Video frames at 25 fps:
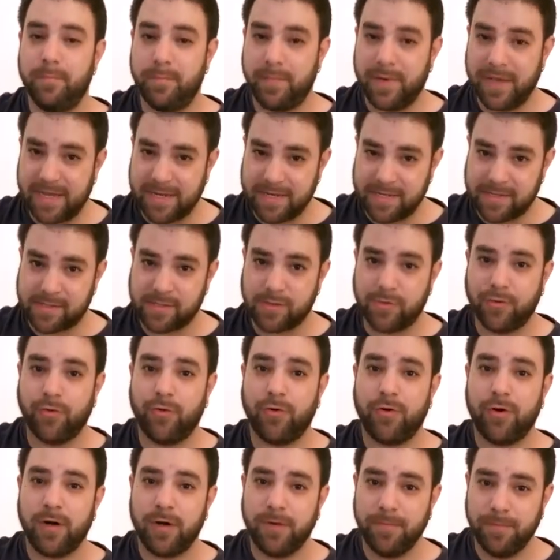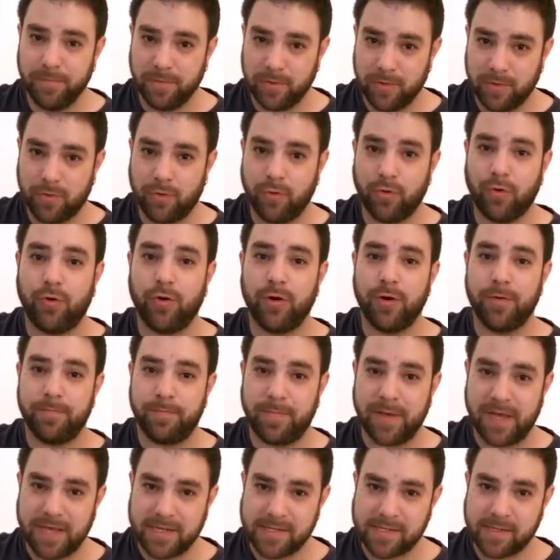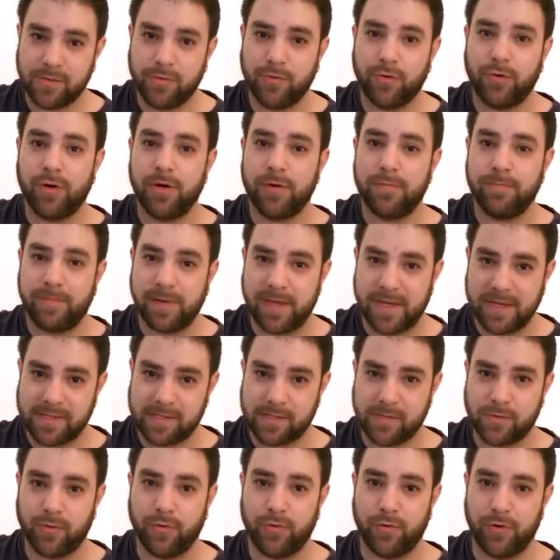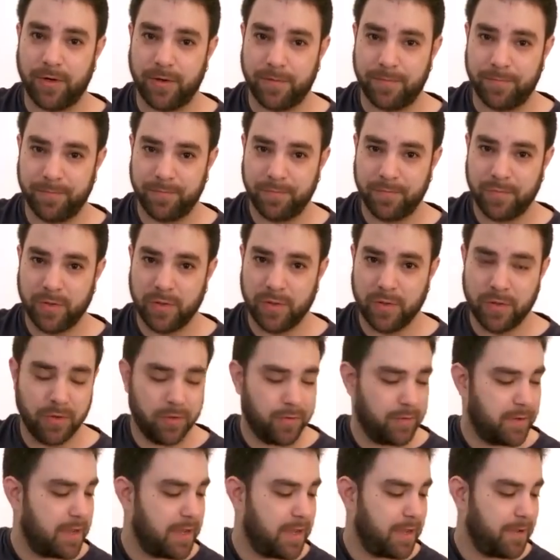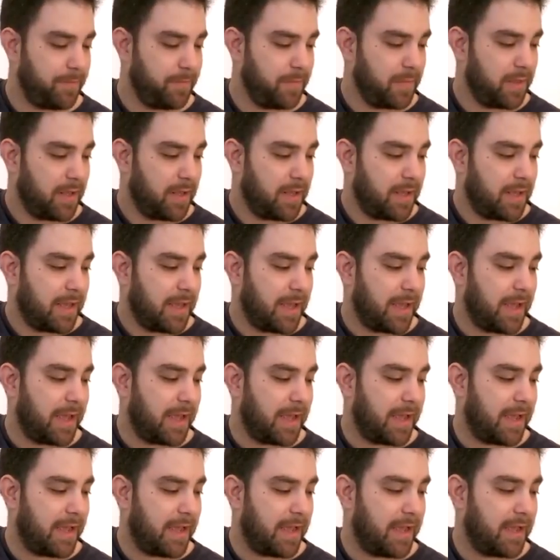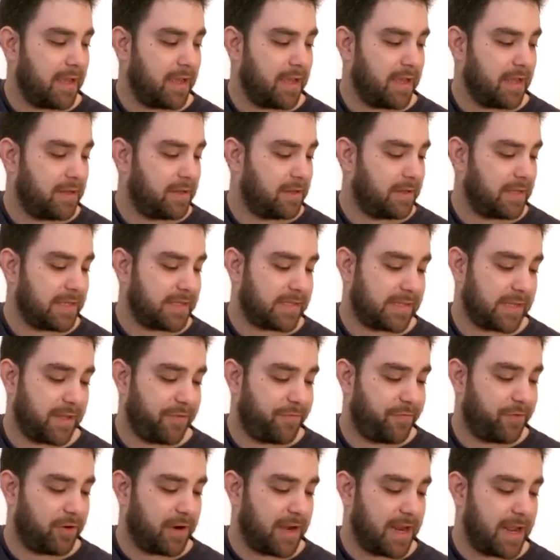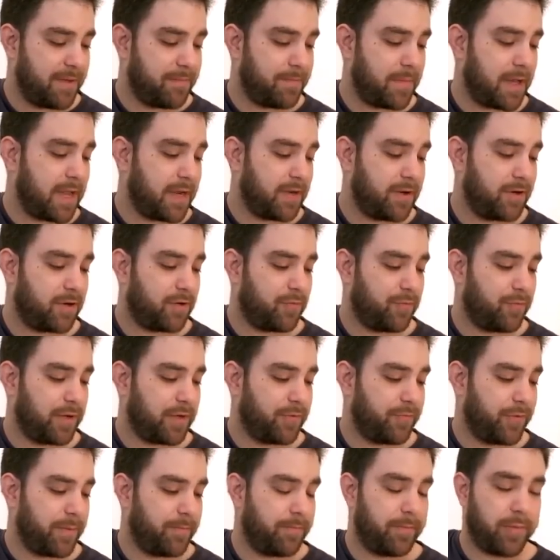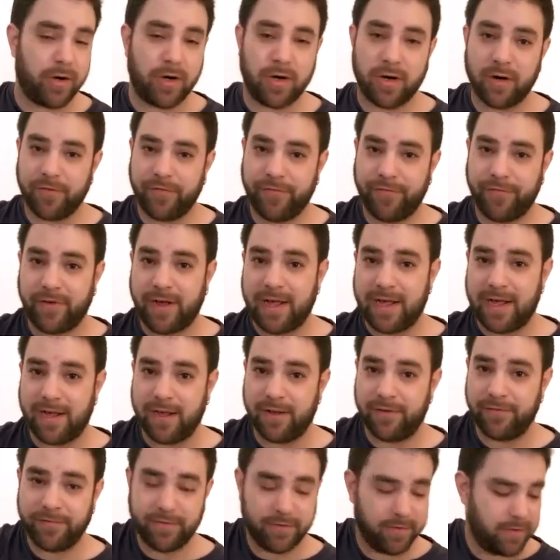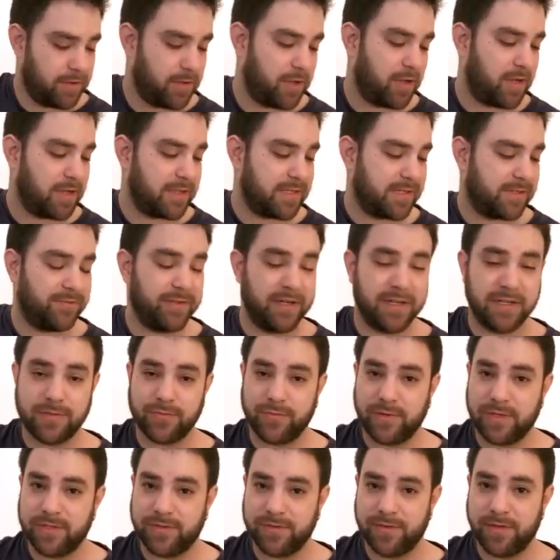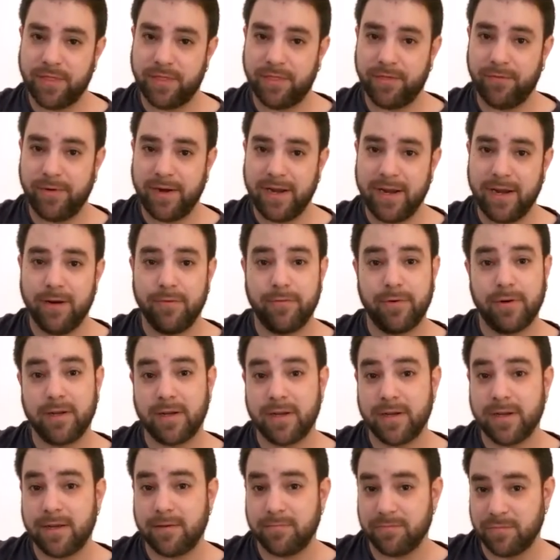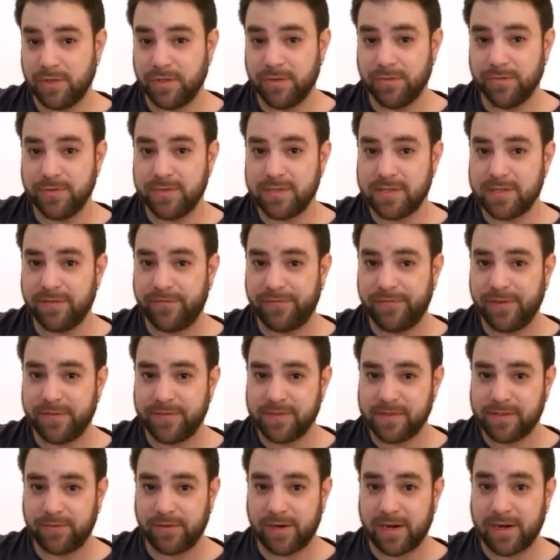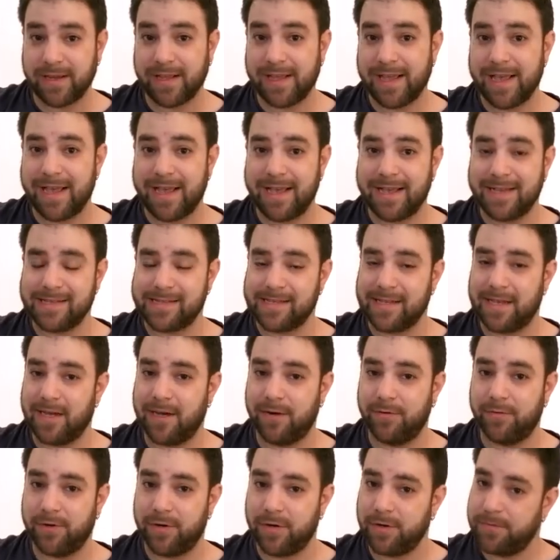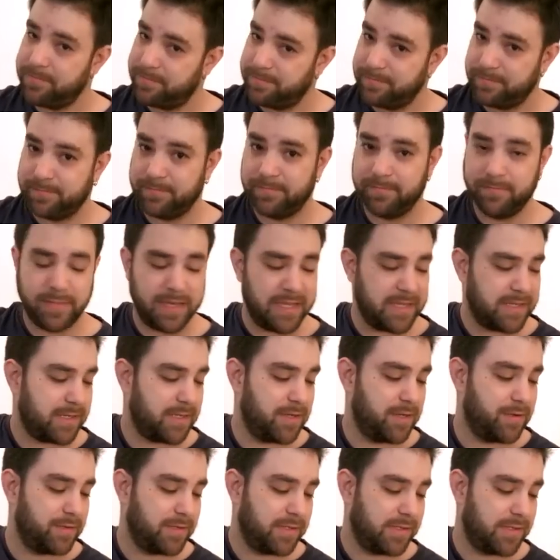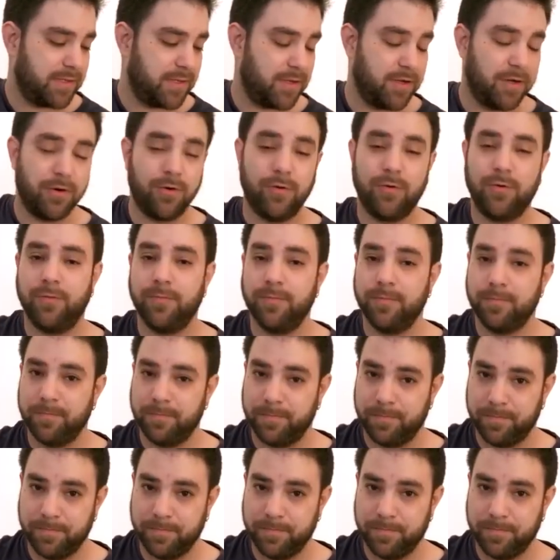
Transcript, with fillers: bass chord, chord, bass chord, bass chord. Okay? And let's say for A minor, when we bar five on strings one, two, and three, we're gonna use the fifth string as our bass note. So,